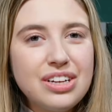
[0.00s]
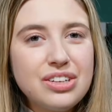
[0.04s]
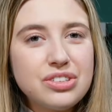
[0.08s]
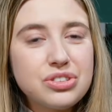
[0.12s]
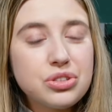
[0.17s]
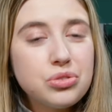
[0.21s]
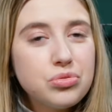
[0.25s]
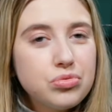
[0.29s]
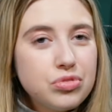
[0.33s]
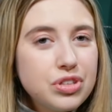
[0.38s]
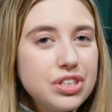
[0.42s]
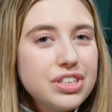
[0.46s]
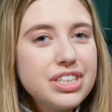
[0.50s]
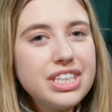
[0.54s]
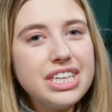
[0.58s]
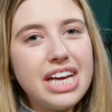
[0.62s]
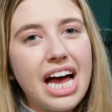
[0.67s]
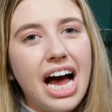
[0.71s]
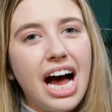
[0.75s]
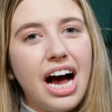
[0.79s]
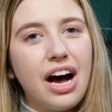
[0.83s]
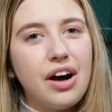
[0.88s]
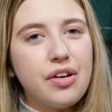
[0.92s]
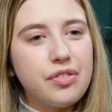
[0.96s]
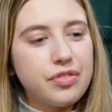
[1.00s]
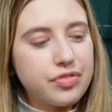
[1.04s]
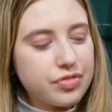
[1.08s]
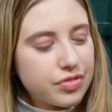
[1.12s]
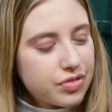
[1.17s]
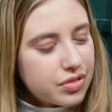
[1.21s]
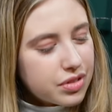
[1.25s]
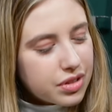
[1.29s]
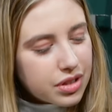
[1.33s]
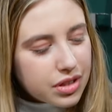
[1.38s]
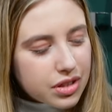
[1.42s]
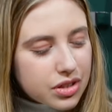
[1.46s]
to really have
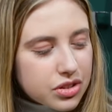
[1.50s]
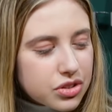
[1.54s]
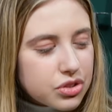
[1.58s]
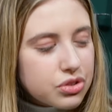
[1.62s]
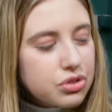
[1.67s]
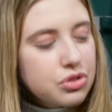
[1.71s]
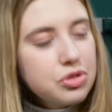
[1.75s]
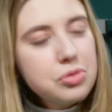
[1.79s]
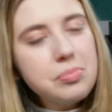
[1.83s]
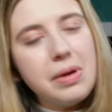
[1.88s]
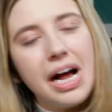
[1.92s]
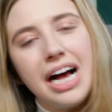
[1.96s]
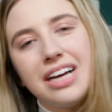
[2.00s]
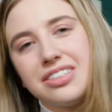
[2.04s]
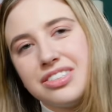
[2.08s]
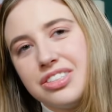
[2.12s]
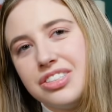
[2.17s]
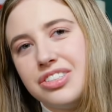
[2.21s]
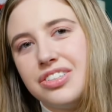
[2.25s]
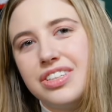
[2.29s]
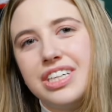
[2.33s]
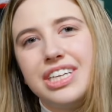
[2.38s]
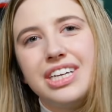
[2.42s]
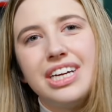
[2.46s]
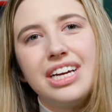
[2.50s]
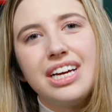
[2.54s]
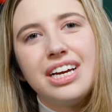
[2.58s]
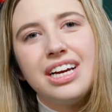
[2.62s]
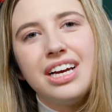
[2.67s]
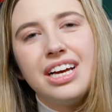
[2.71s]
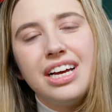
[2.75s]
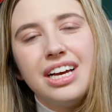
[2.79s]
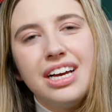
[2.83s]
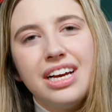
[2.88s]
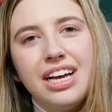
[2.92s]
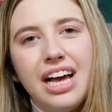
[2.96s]
true mastery
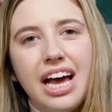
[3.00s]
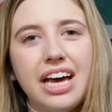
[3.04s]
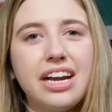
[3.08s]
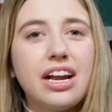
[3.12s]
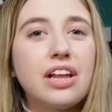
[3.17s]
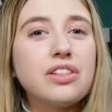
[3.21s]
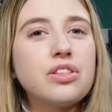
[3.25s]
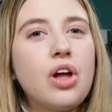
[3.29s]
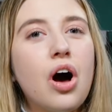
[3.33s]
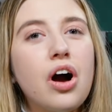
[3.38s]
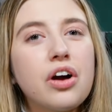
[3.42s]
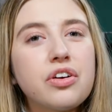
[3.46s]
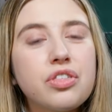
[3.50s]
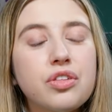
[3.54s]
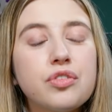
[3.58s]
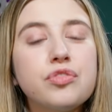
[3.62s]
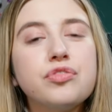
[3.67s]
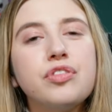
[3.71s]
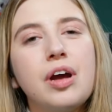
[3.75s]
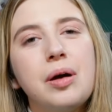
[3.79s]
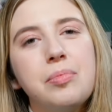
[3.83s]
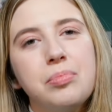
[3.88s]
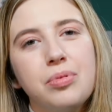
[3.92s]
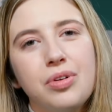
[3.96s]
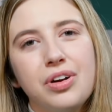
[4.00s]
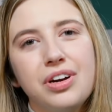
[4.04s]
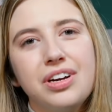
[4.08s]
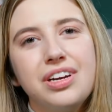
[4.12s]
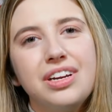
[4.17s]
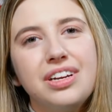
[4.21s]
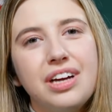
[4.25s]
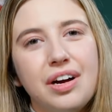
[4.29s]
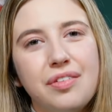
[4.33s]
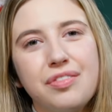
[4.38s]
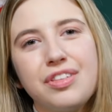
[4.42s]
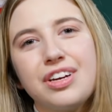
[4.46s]
and unlock the fretboard
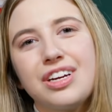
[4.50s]
of the